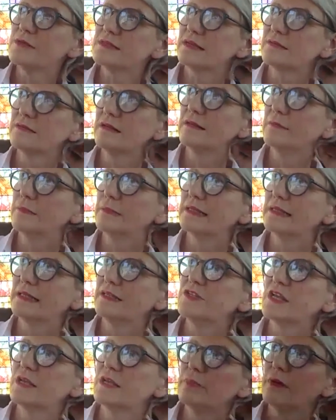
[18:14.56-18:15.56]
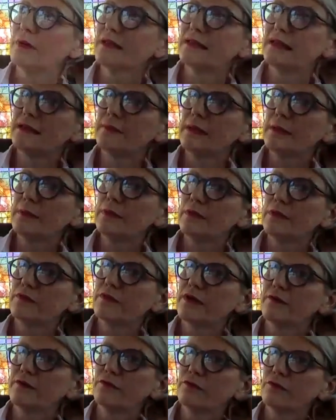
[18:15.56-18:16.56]
sounded a little bit cliche, but I think people have
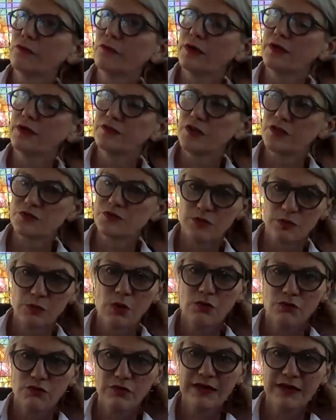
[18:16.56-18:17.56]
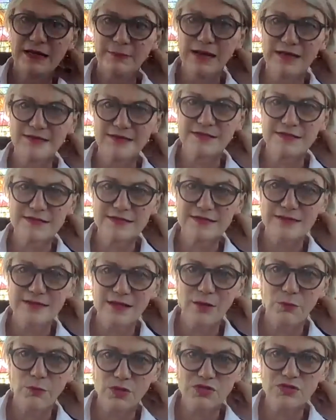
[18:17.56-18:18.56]
kind of got in touch with what really matters
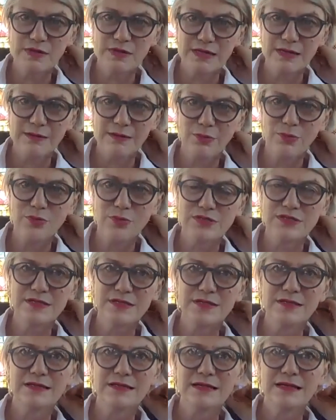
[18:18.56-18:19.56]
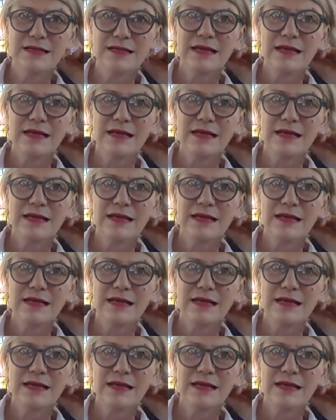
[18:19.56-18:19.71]
and what's really important,